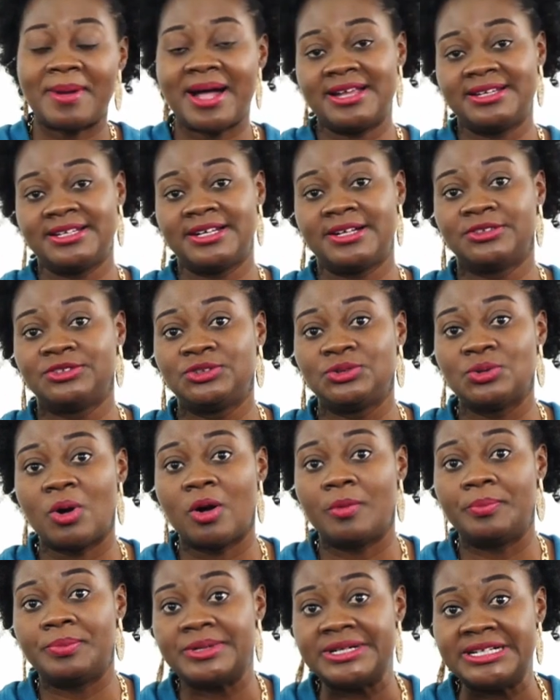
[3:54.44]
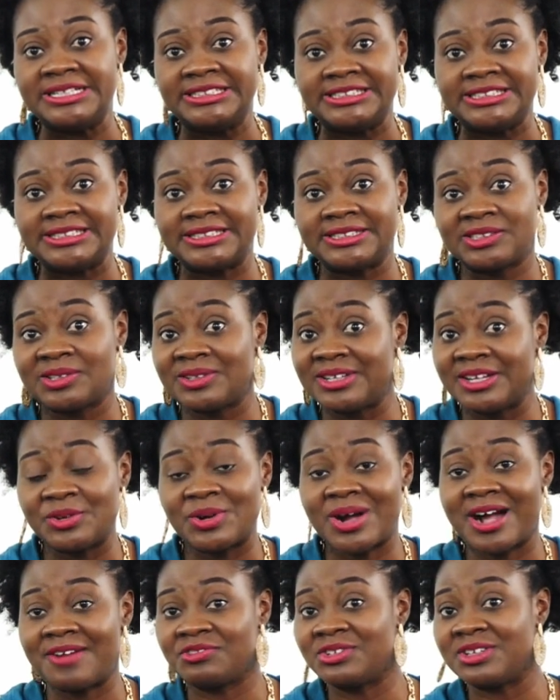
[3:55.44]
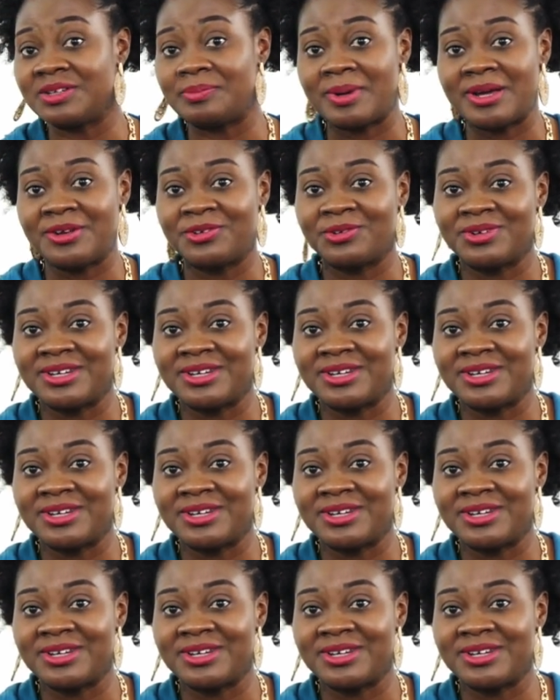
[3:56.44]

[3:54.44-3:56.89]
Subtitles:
panel to operate it, so they don't have to depend